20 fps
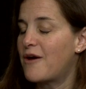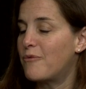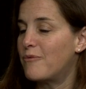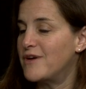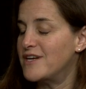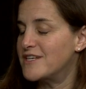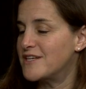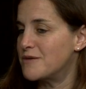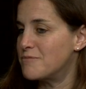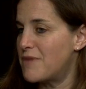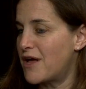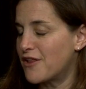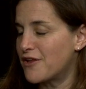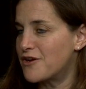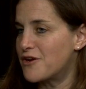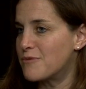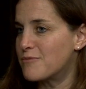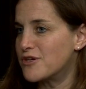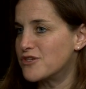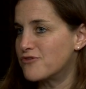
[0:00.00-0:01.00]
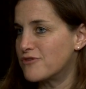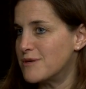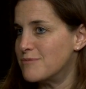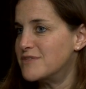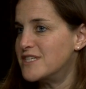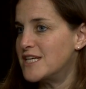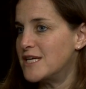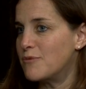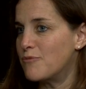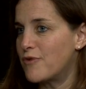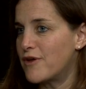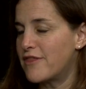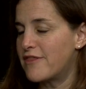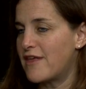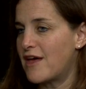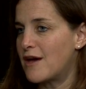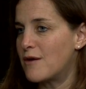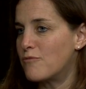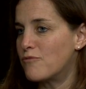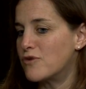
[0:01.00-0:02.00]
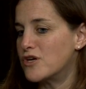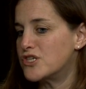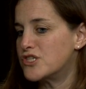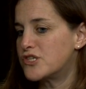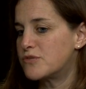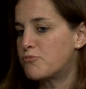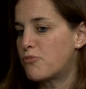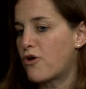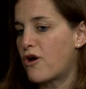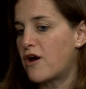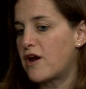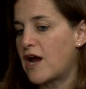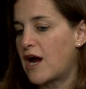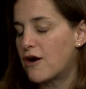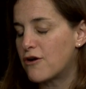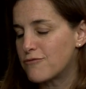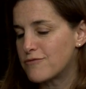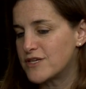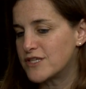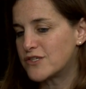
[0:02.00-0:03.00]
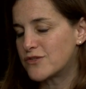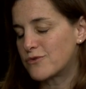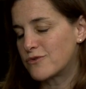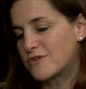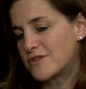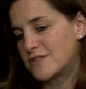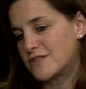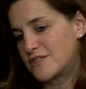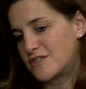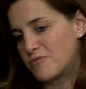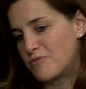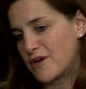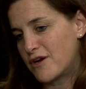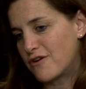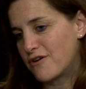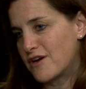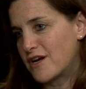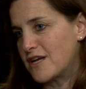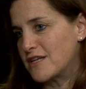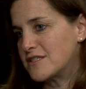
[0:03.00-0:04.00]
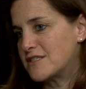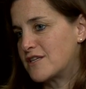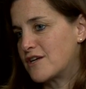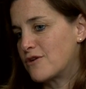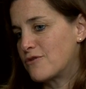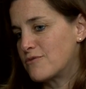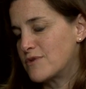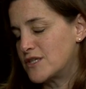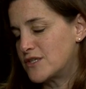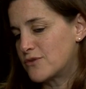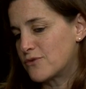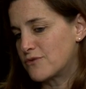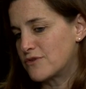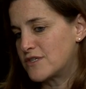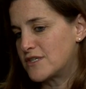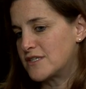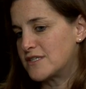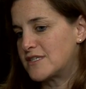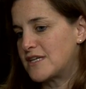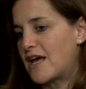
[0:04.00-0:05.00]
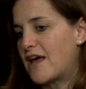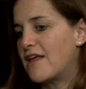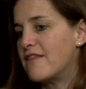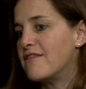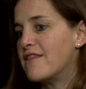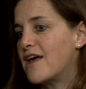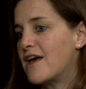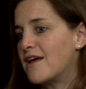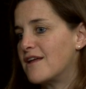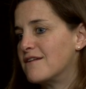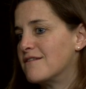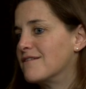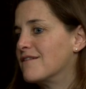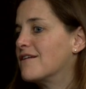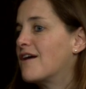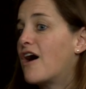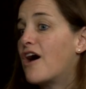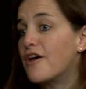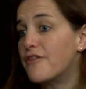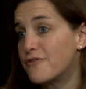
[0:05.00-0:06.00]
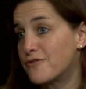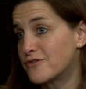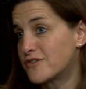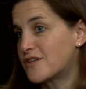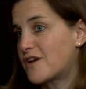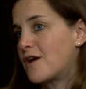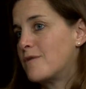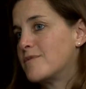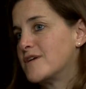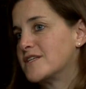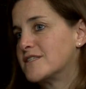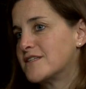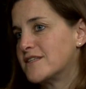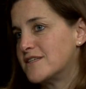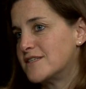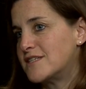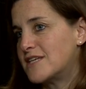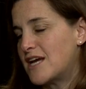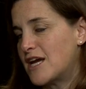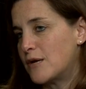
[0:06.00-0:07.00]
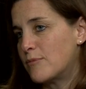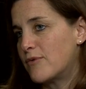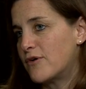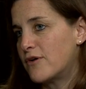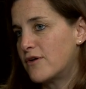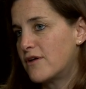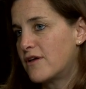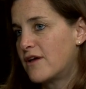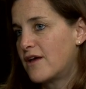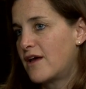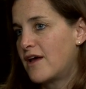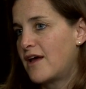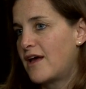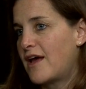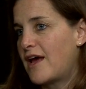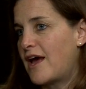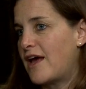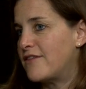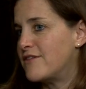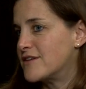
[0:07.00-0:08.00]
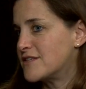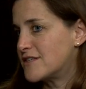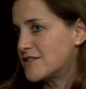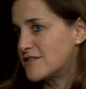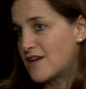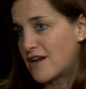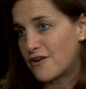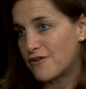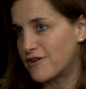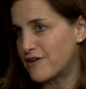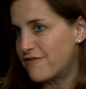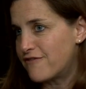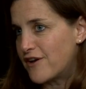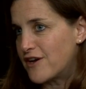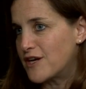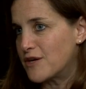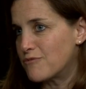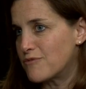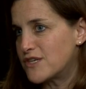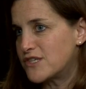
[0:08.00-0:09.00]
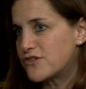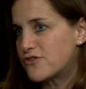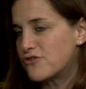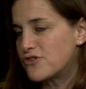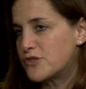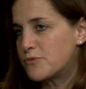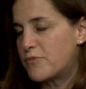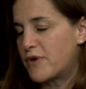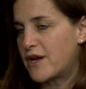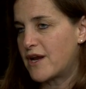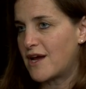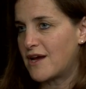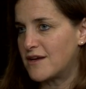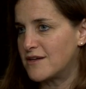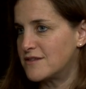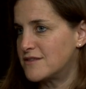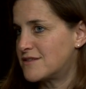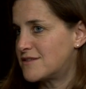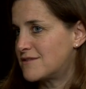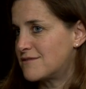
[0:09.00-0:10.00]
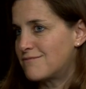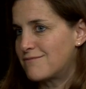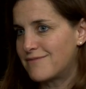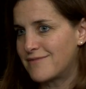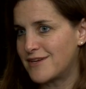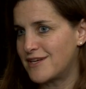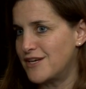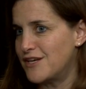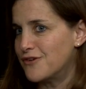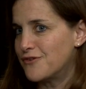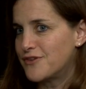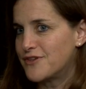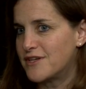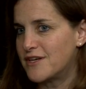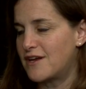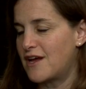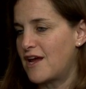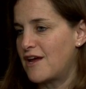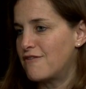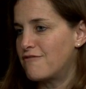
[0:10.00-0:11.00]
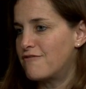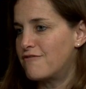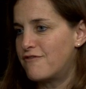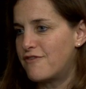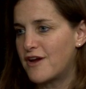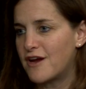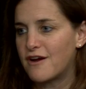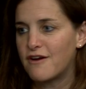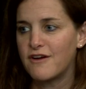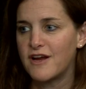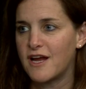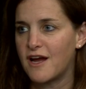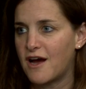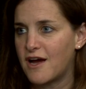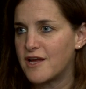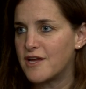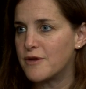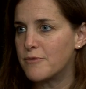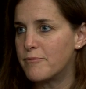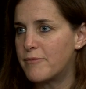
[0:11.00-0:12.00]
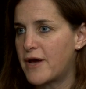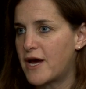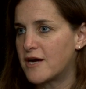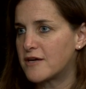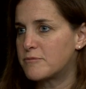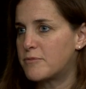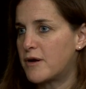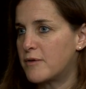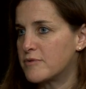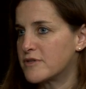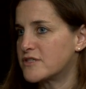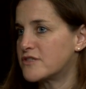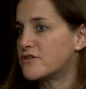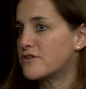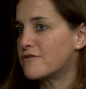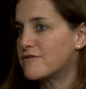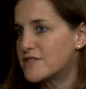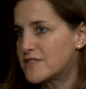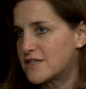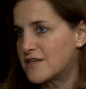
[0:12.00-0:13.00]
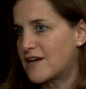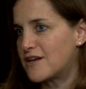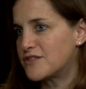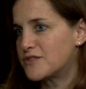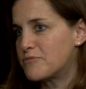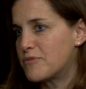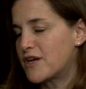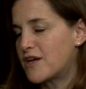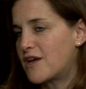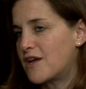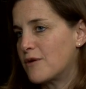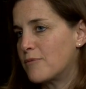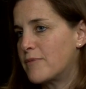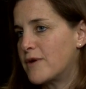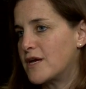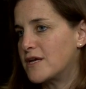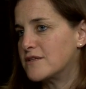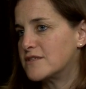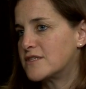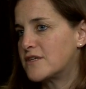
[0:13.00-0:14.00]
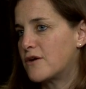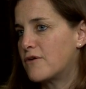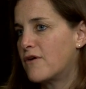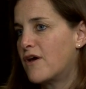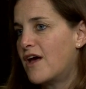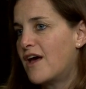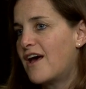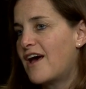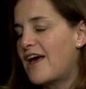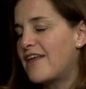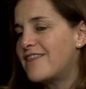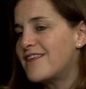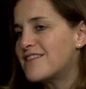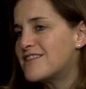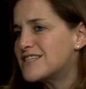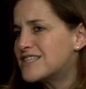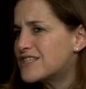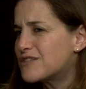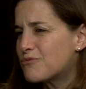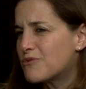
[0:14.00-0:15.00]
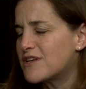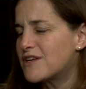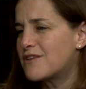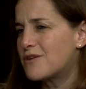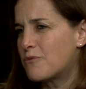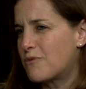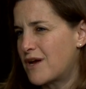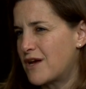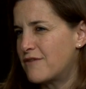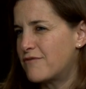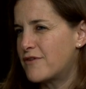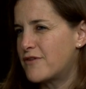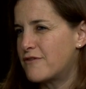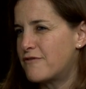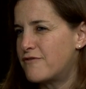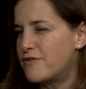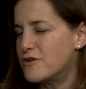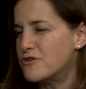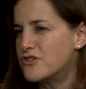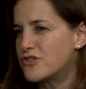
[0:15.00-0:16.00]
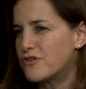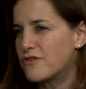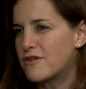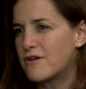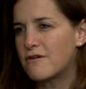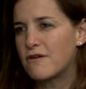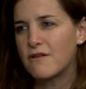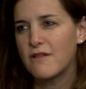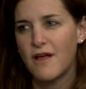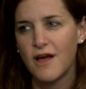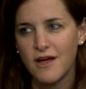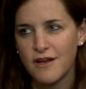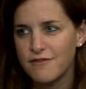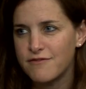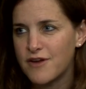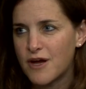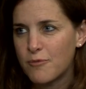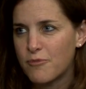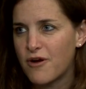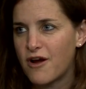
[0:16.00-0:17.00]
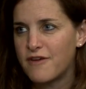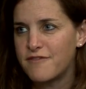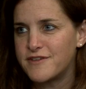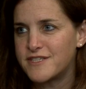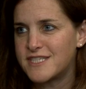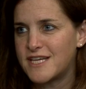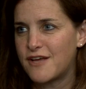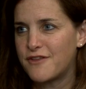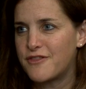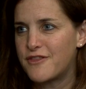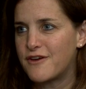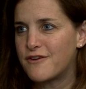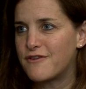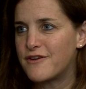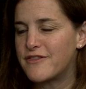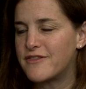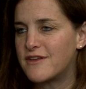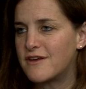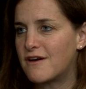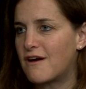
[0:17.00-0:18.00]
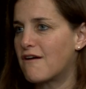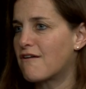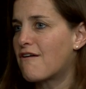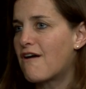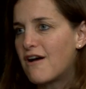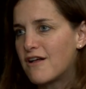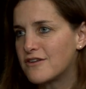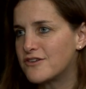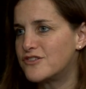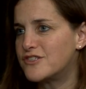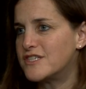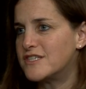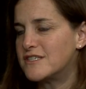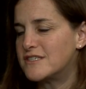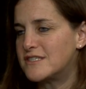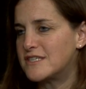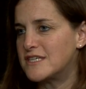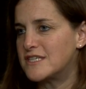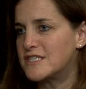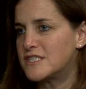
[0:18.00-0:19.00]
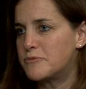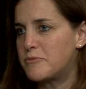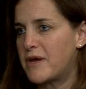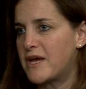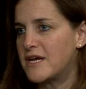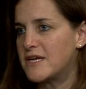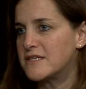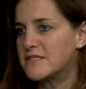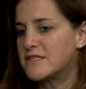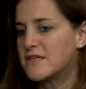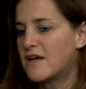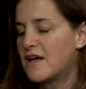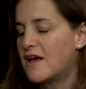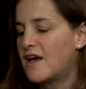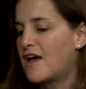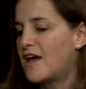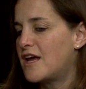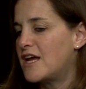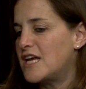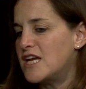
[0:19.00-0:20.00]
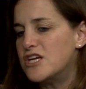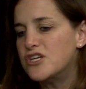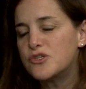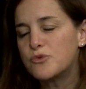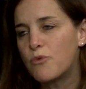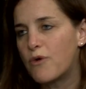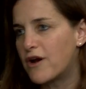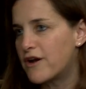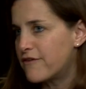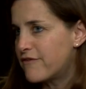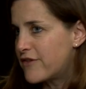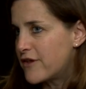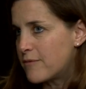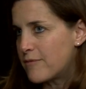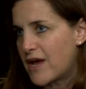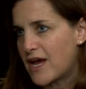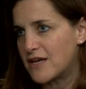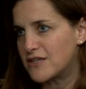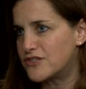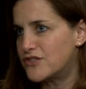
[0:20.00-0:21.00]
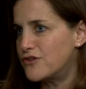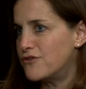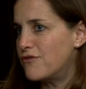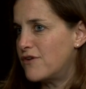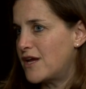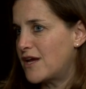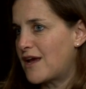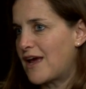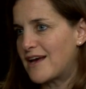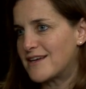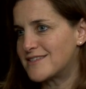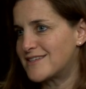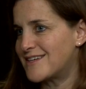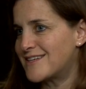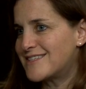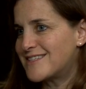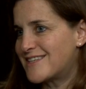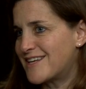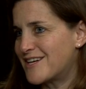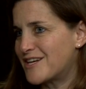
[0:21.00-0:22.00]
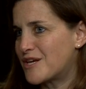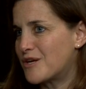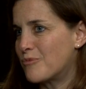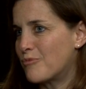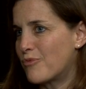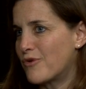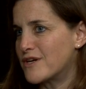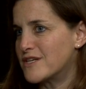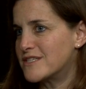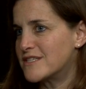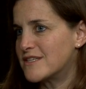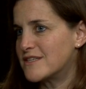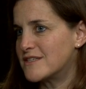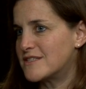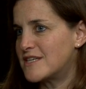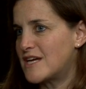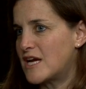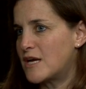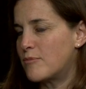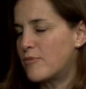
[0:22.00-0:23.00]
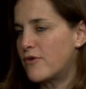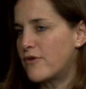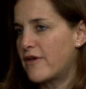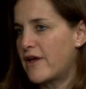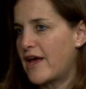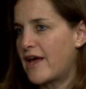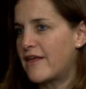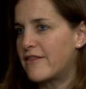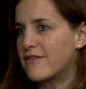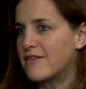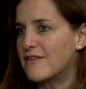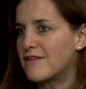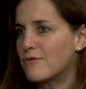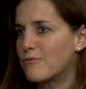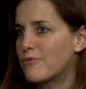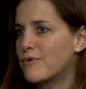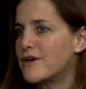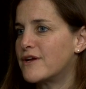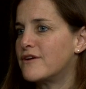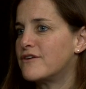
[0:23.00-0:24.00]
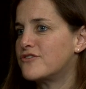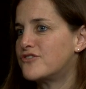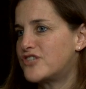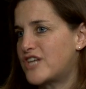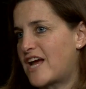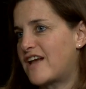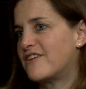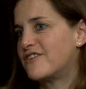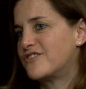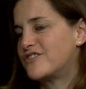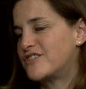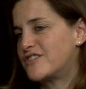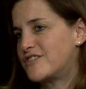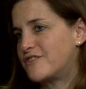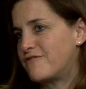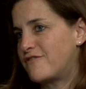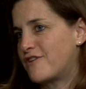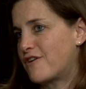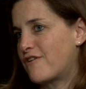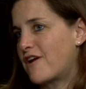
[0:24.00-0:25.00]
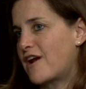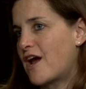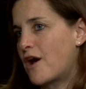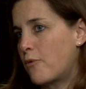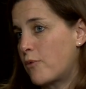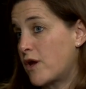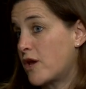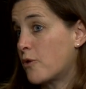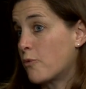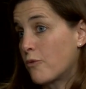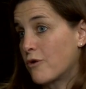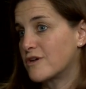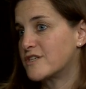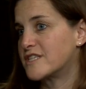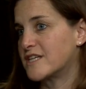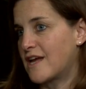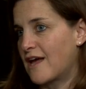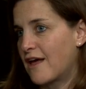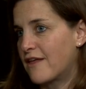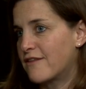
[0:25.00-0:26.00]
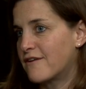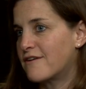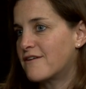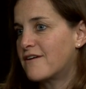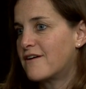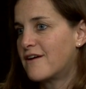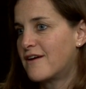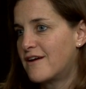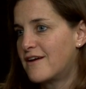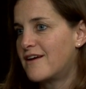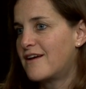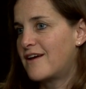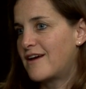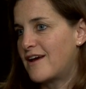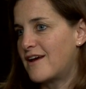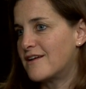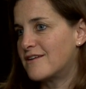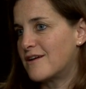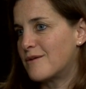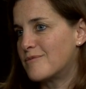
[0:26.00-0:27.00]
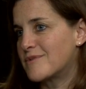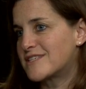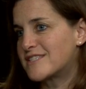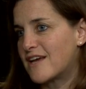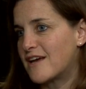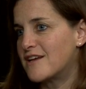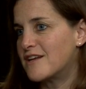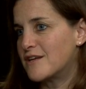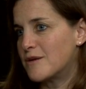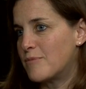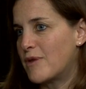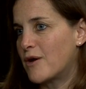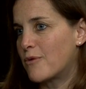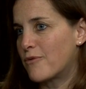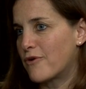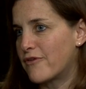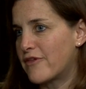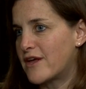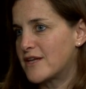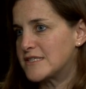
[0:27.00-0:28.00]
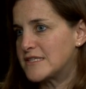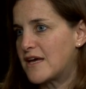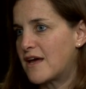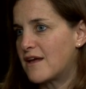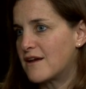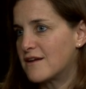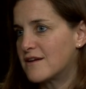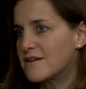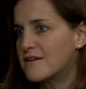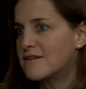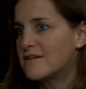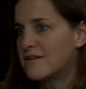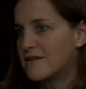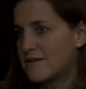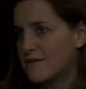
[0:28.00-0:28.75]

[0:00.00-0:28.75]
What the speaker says: We did a melanoma dream team with them, which brought our resources to bear against their resources and then others coming to the table. And this is not only funding research, but has yielded a very high impact public service announcement campaign. So I think this is really the wave of the future. There are a lot of nonprofits out there in the oncology disease space. Each one of them has unique assets that it can bring to the table. And the real challenge is to figure out how we can work together. And I'm excited about where that's heading.